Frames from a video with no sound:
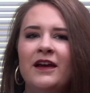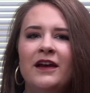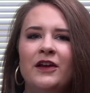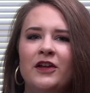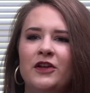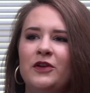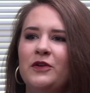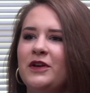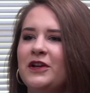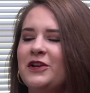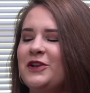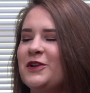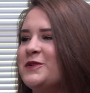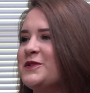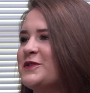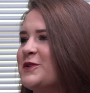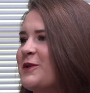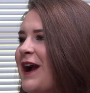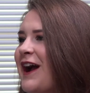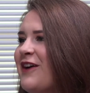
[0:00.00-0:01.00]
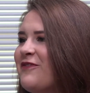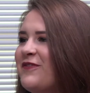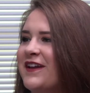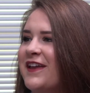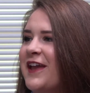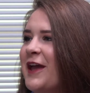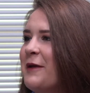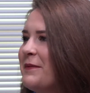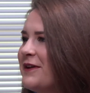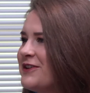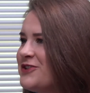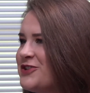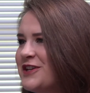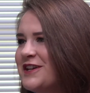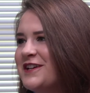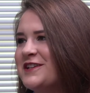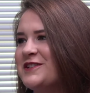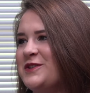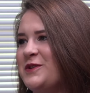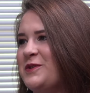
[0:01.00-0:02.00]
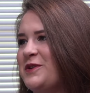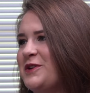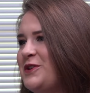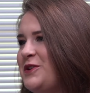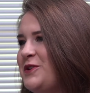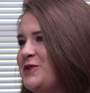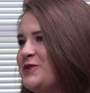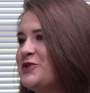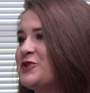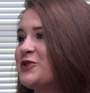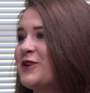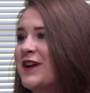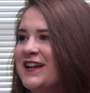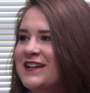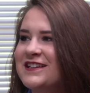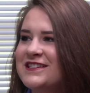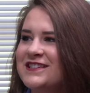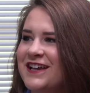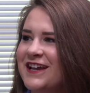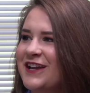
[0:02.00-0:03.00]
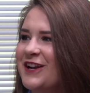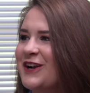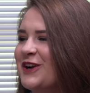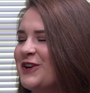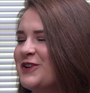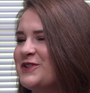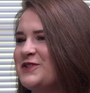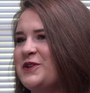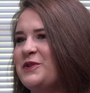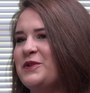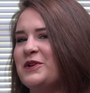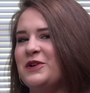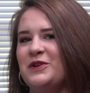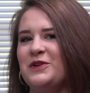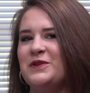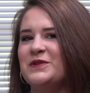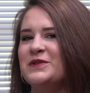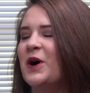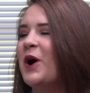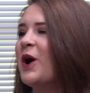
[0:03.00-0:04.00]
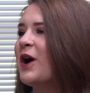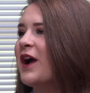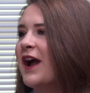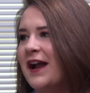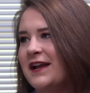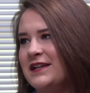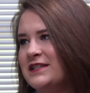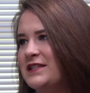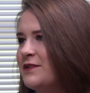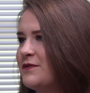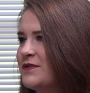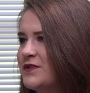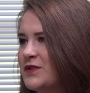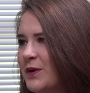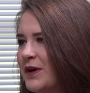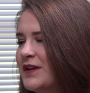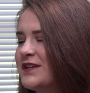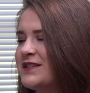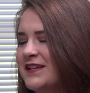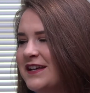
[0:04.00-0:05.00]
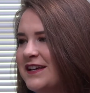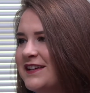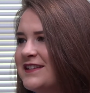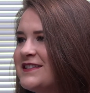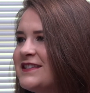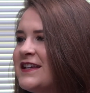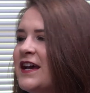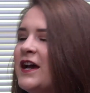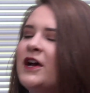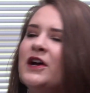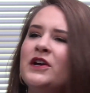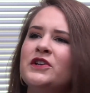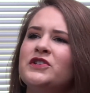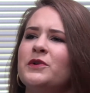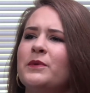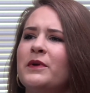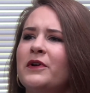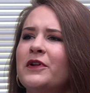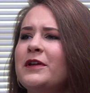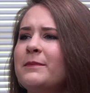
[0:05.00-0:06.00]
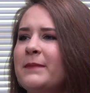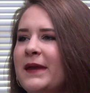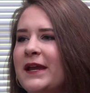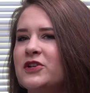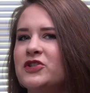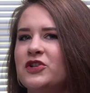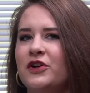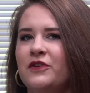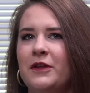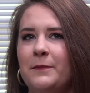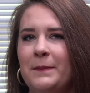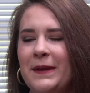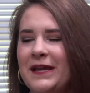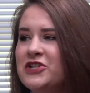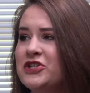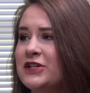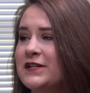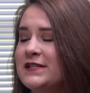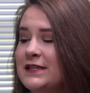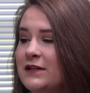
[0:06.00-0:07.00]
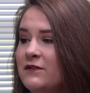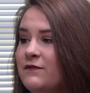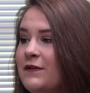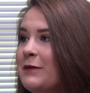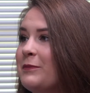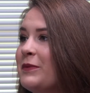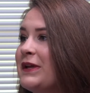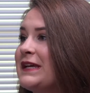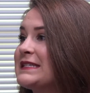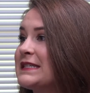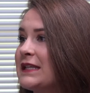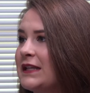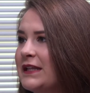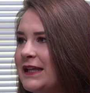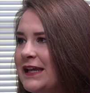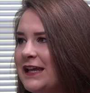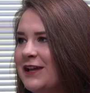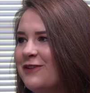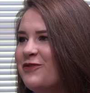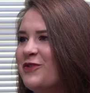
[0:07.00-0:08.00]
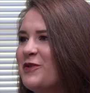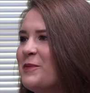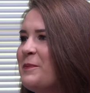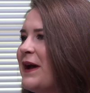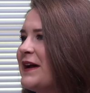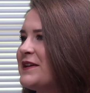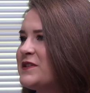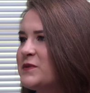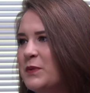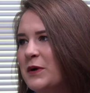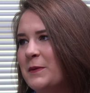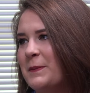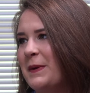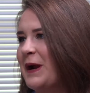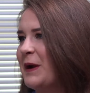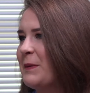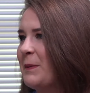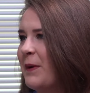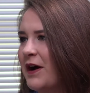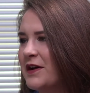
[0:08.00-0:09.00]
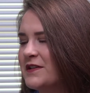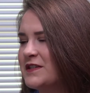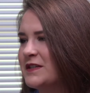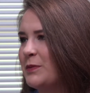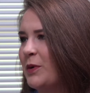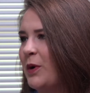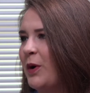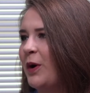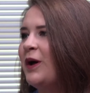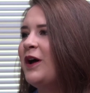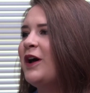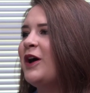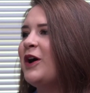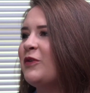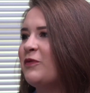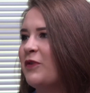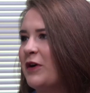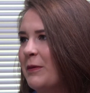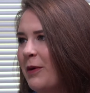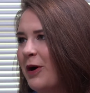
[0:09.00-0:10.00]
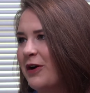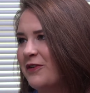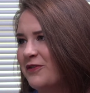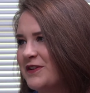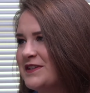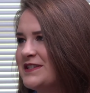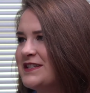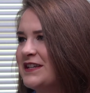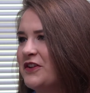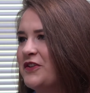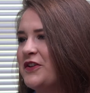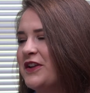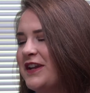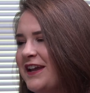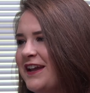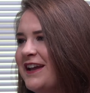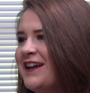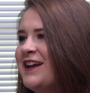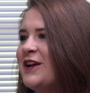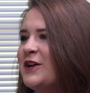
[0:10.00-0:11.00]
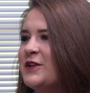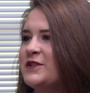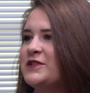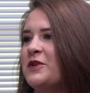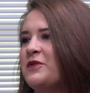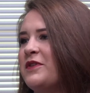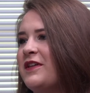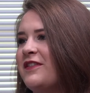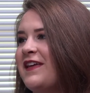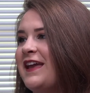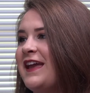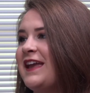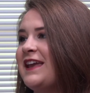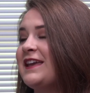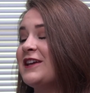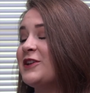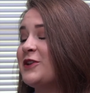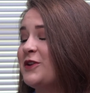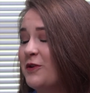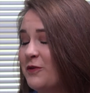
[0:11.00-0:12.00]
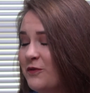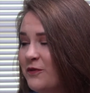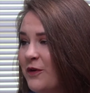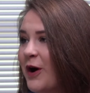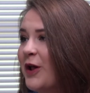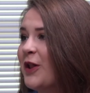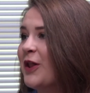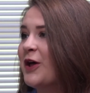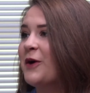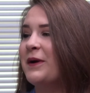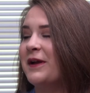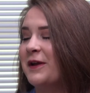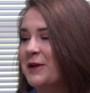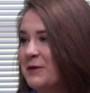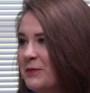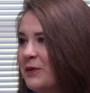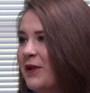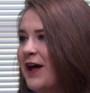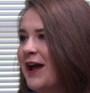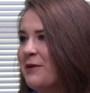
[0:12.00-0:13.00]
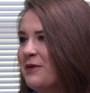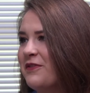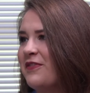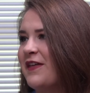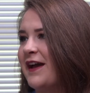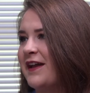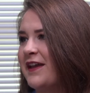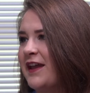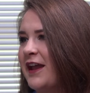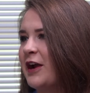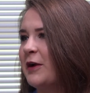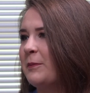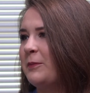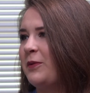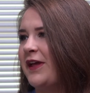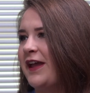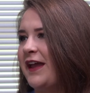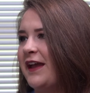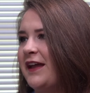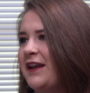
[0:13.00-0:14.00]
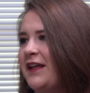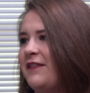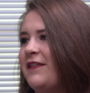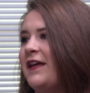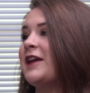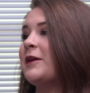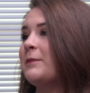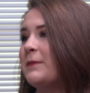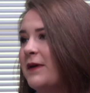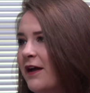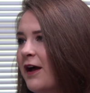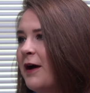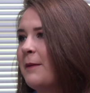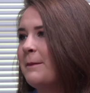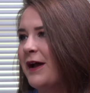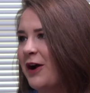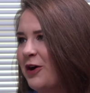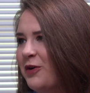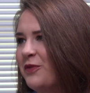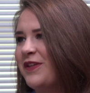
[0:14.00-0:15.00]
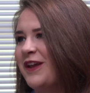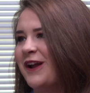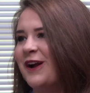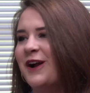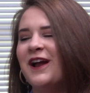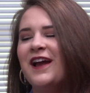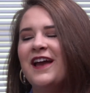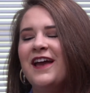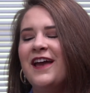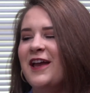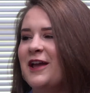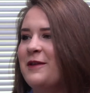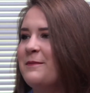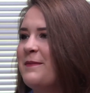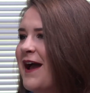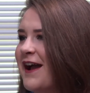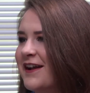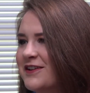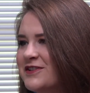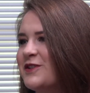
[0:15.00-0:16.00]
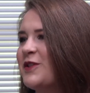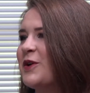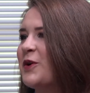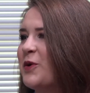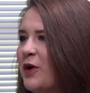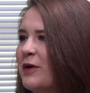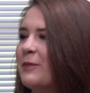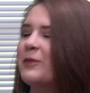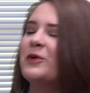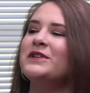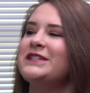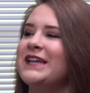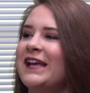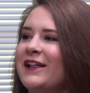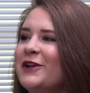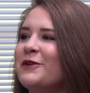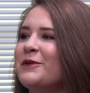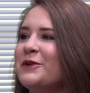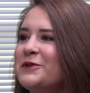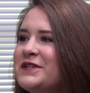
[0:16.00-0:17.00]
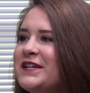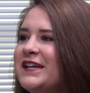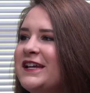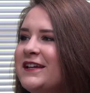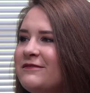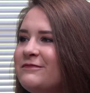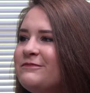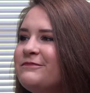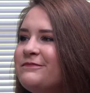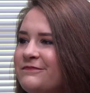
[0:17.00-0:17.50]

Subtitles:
You can use graphic images, you can use translators, you can use all kinds of sources to really make sure that patients and families leave the best prepared possible from our facility so that they can follow and comply with that care plan and they can become healthier and back to their normal daily routine.